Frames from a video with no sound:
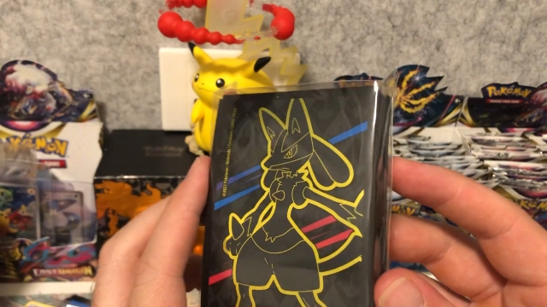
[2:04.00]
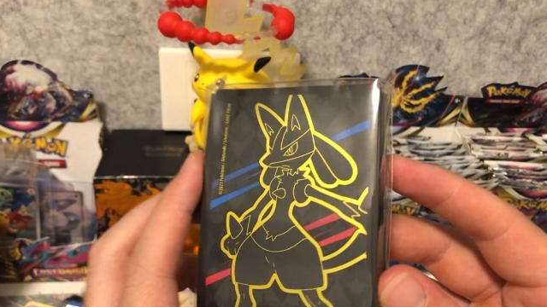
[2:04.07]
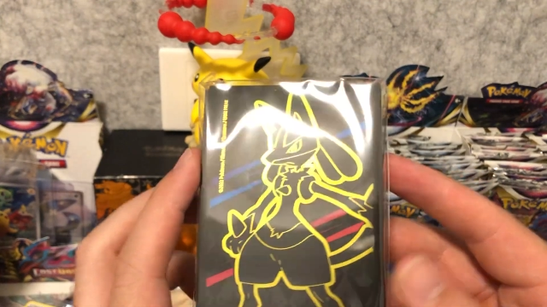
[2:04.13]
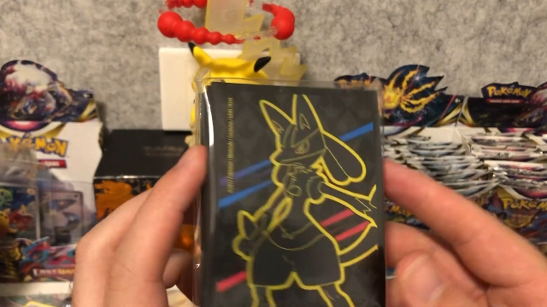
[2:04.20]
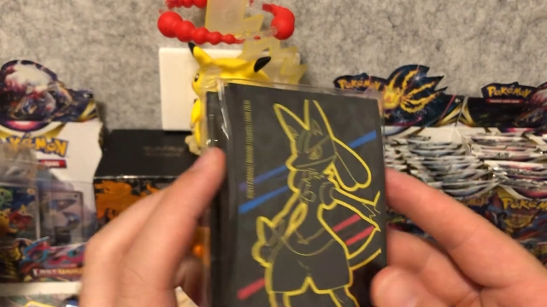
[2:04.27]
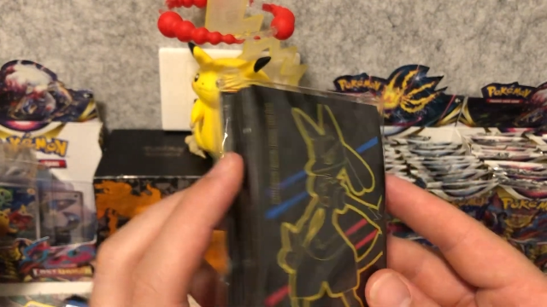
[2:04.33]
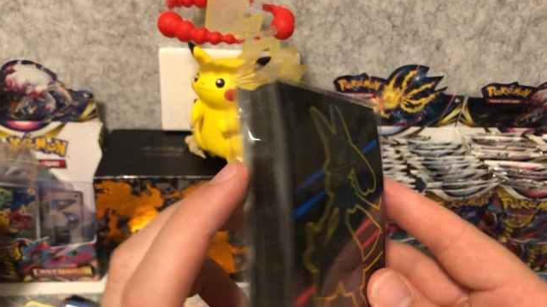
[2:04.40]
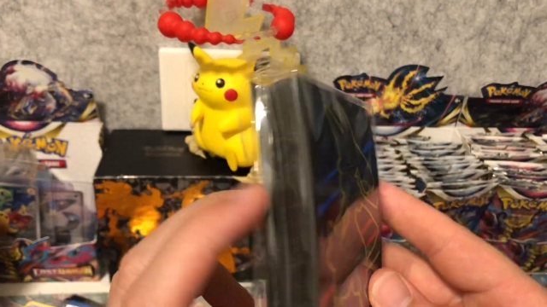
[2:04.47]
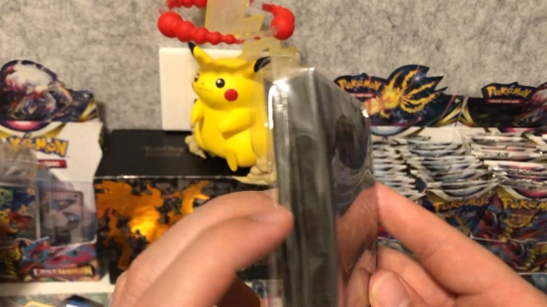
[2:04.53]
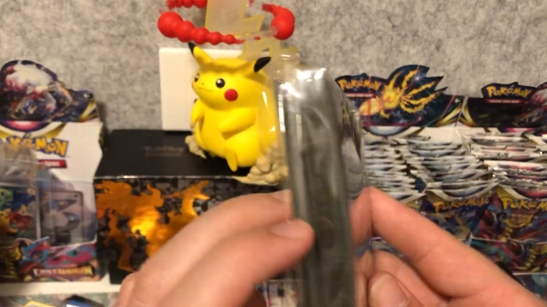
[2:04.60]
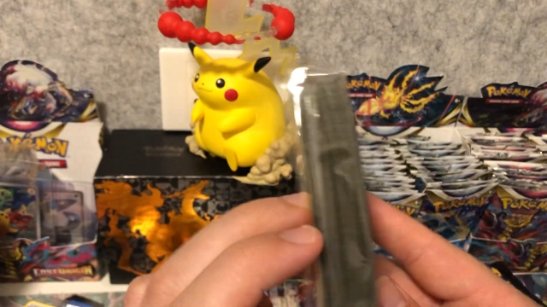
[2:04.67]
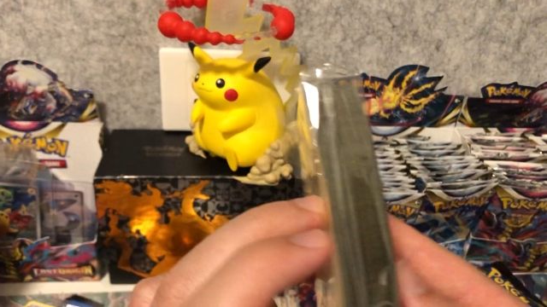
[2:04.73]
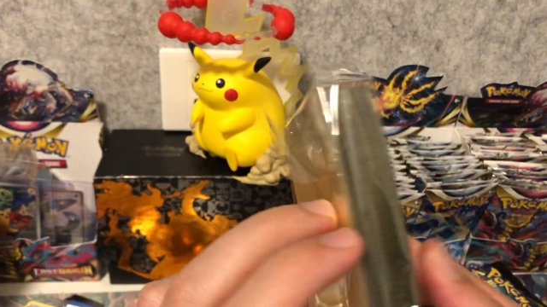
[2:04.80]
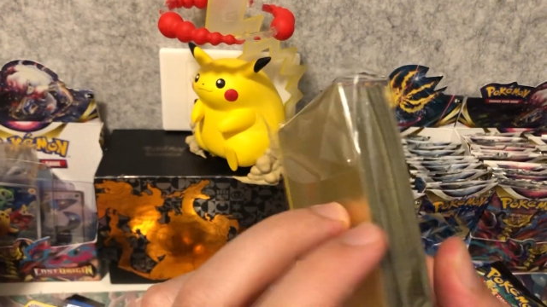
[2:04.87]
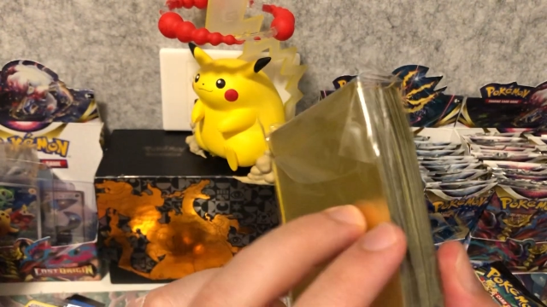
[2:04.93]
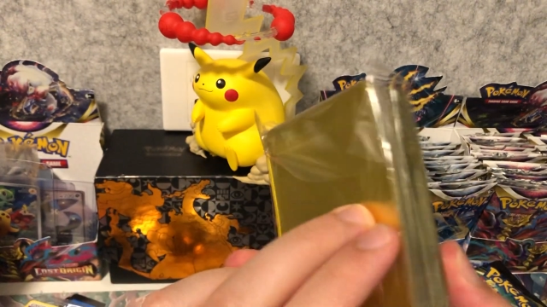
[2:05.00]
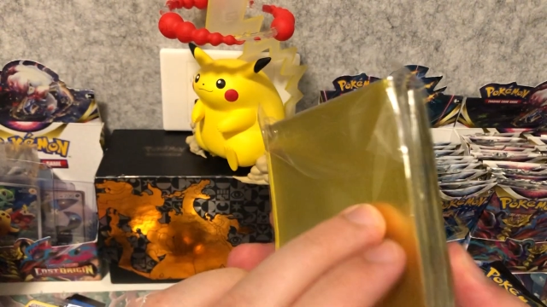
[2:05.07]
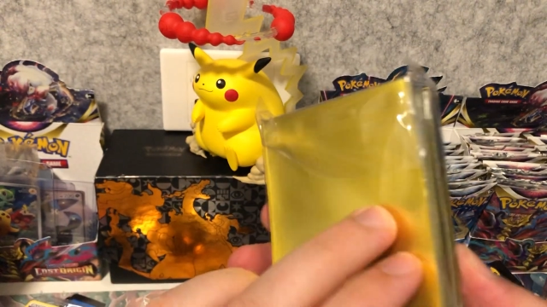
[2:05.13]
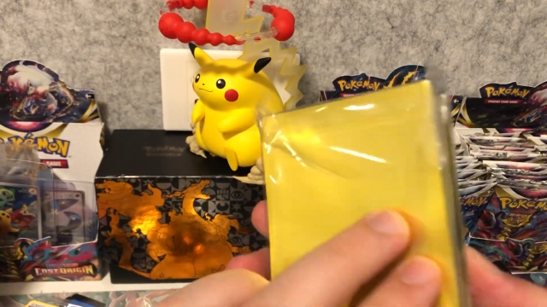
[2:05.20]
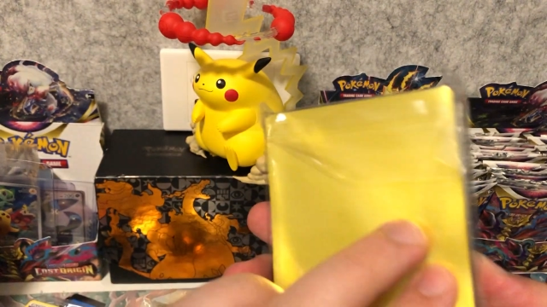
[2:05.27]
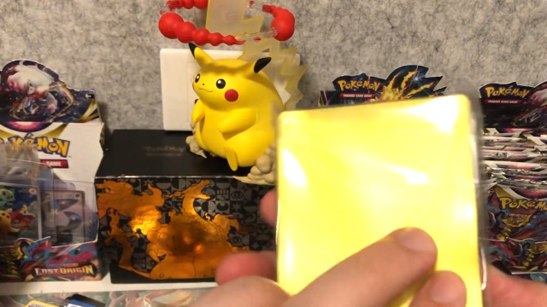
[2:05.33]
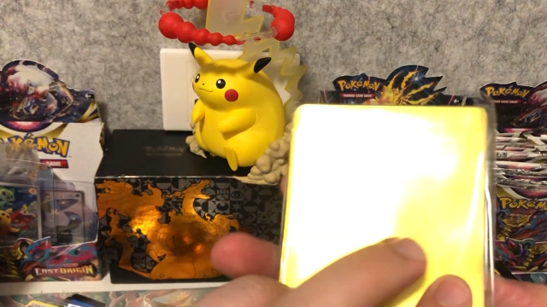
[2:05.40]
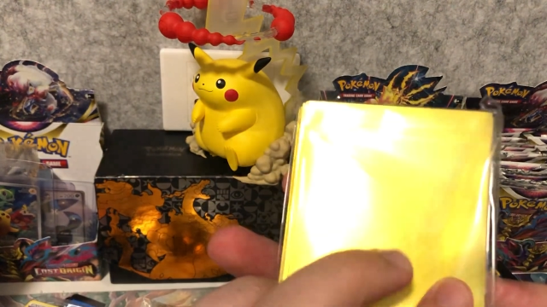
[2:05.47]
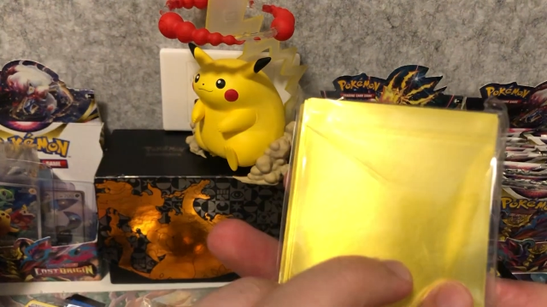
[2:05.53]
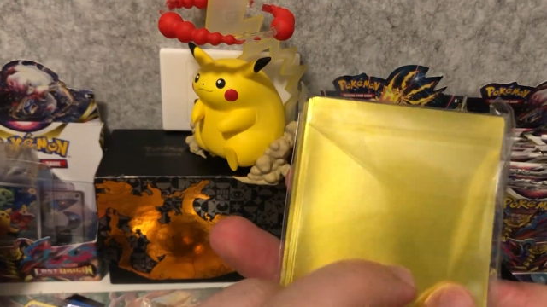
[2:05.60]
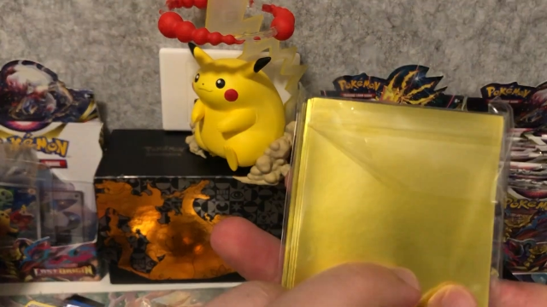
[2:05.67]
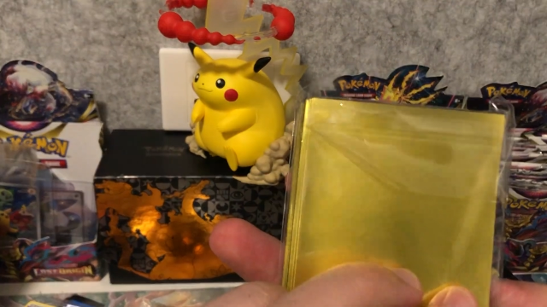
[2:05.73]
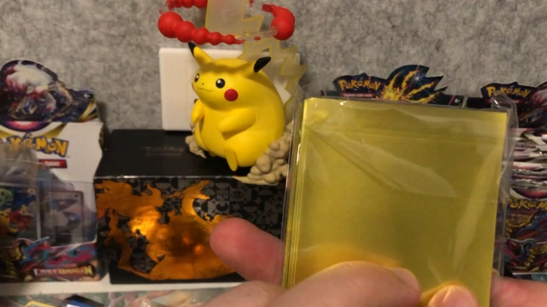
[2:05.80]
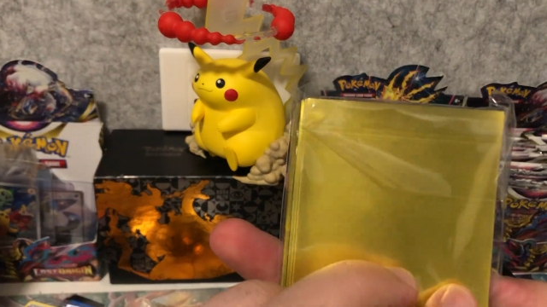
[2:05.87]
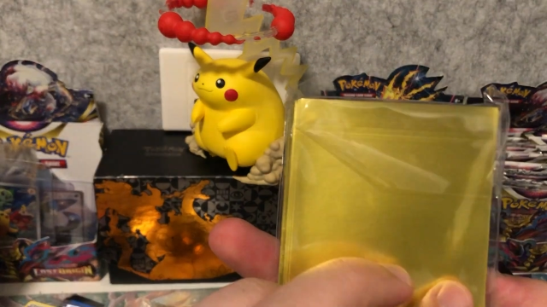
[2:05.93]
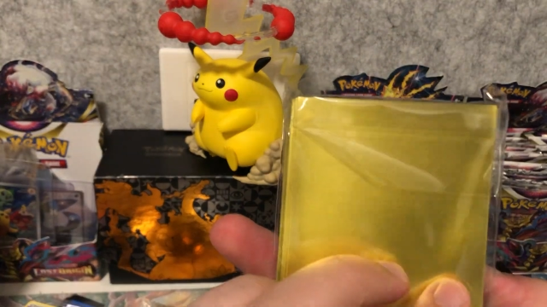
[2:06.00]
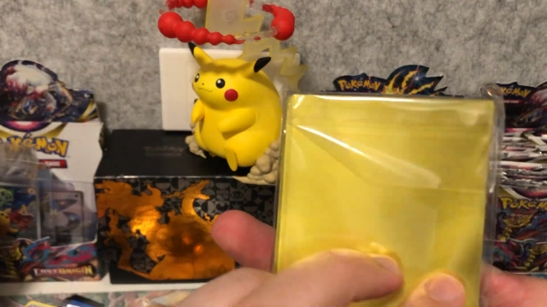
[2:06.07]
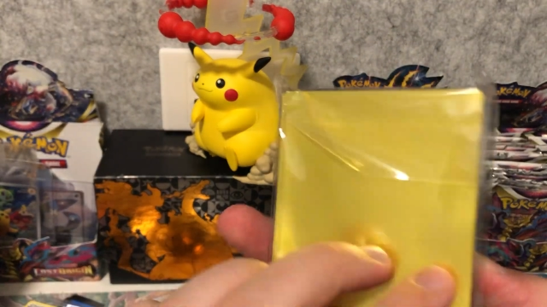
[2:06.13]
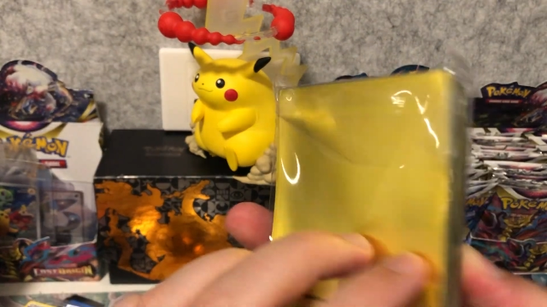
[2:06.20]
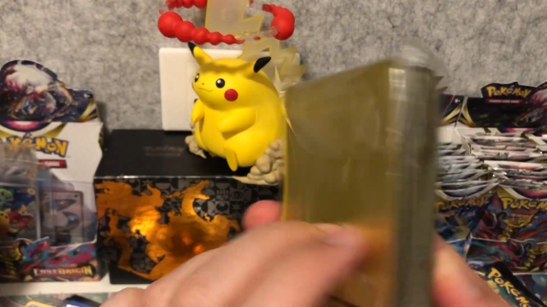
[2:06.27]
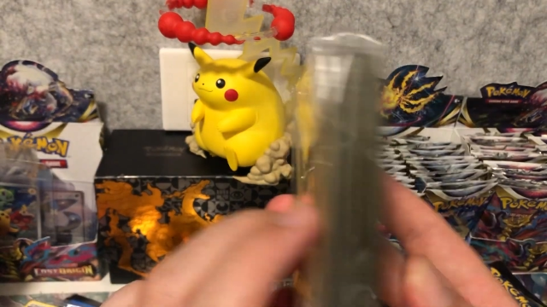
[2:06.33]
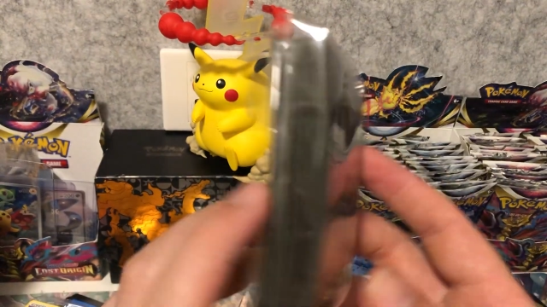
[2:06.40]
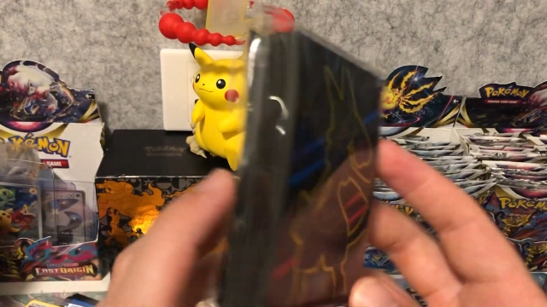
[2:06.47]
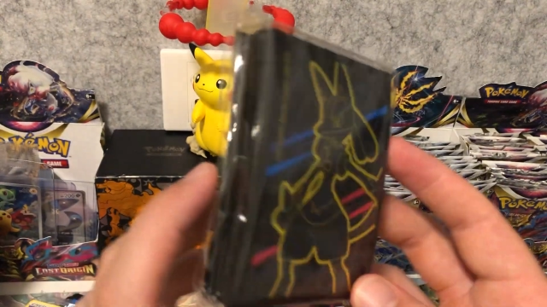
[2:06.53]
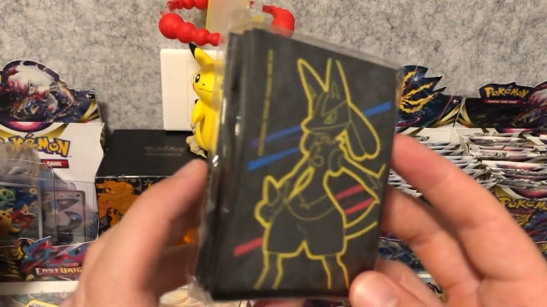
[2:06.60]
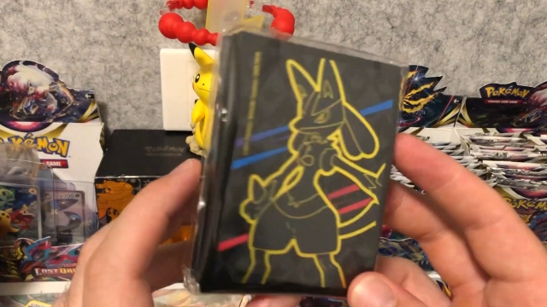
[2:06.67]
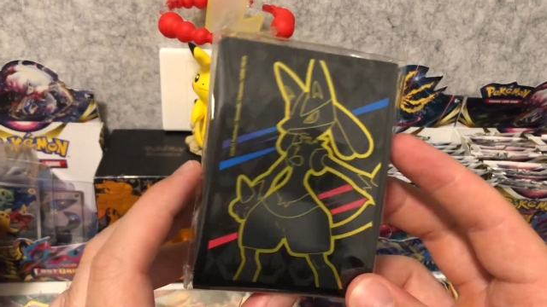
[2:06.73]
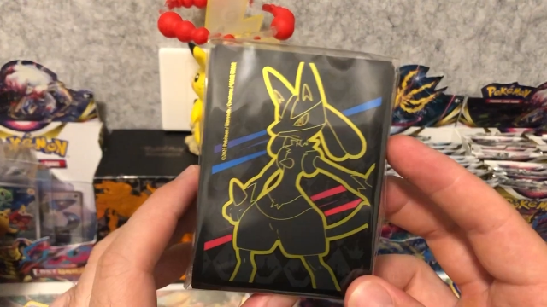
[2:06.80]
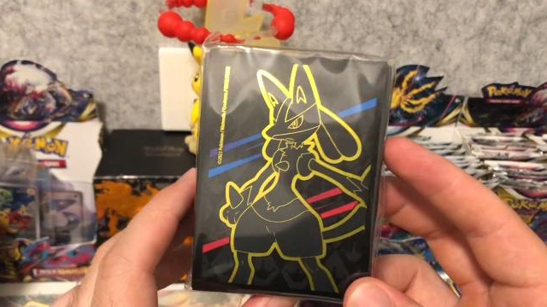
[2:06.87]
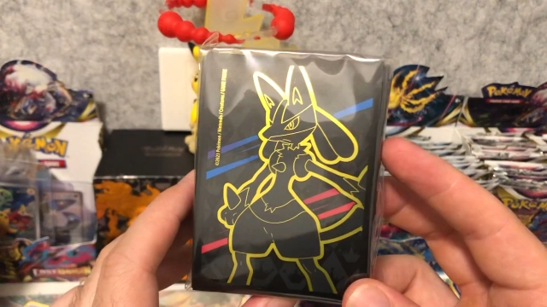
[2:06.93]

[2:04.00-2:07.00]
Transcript: No face is visible, so there are no lips to read.